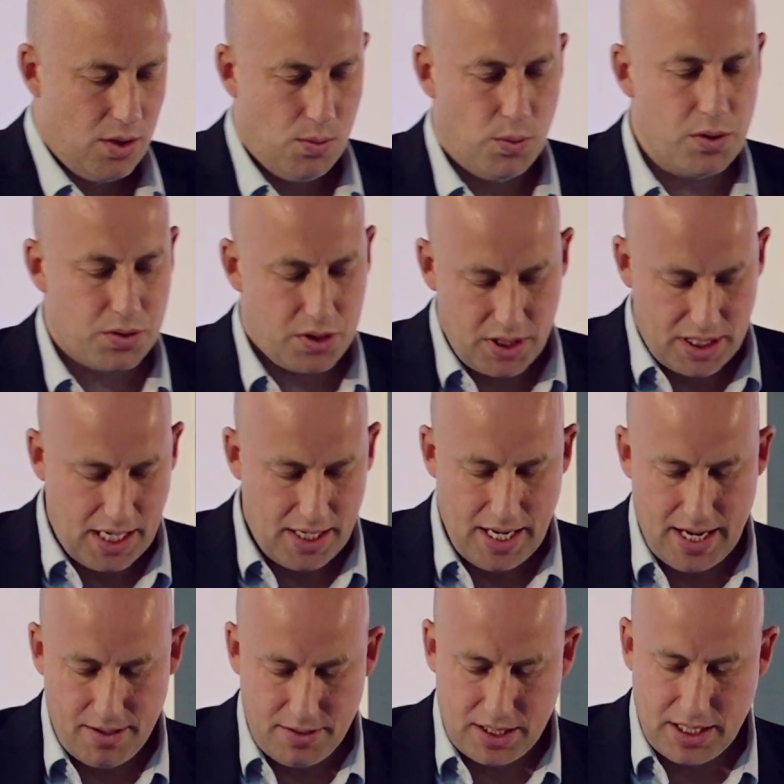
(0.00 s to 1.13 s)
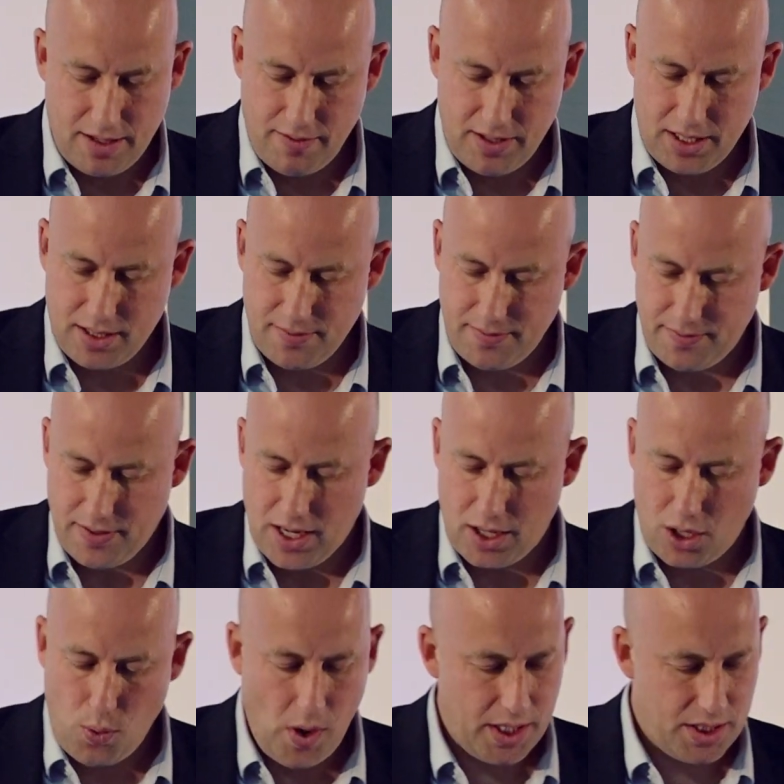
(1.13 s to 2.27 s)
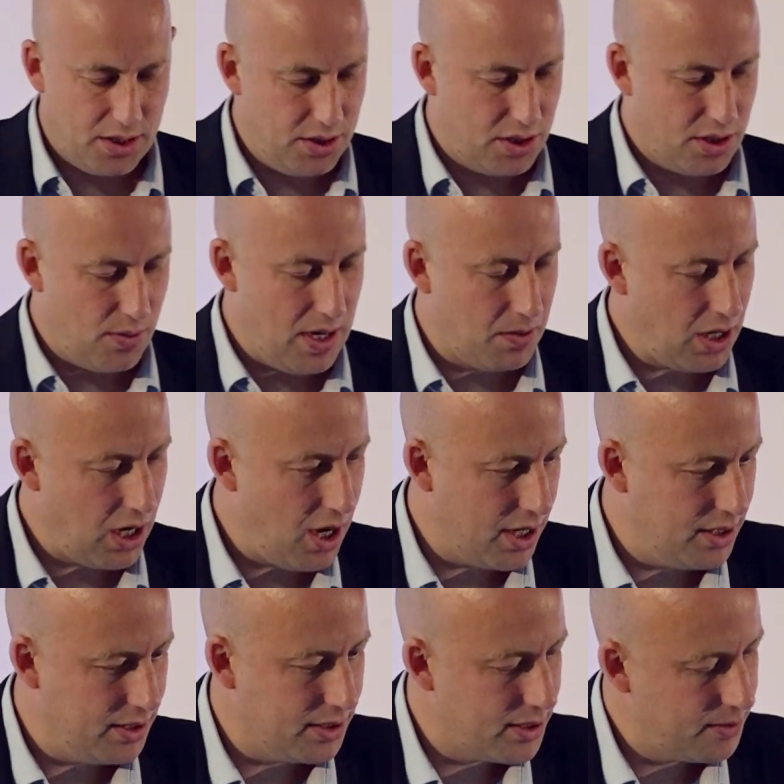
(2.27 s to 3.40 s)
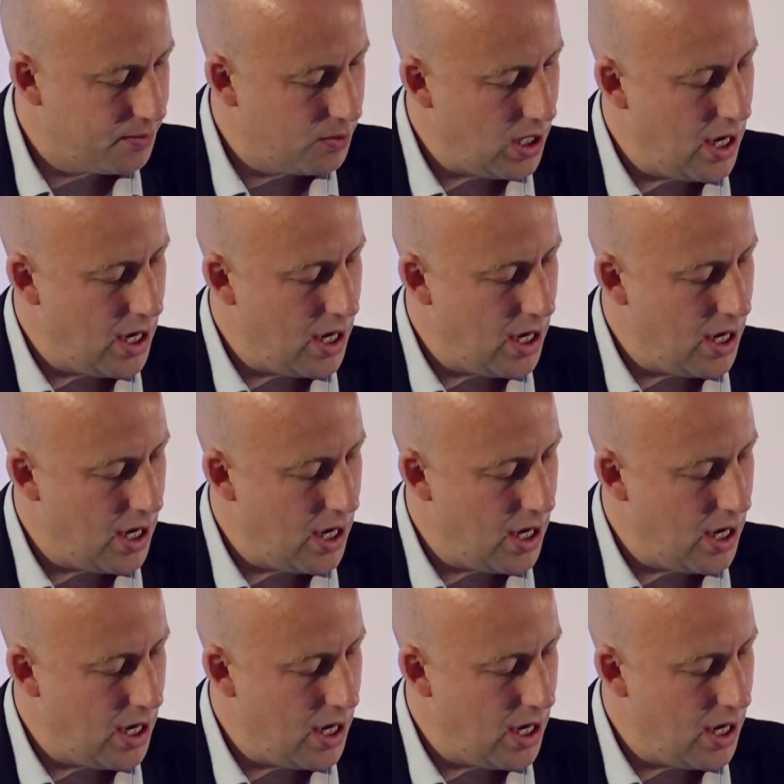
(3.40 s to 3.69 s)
We also sent out a series of questions to our clients.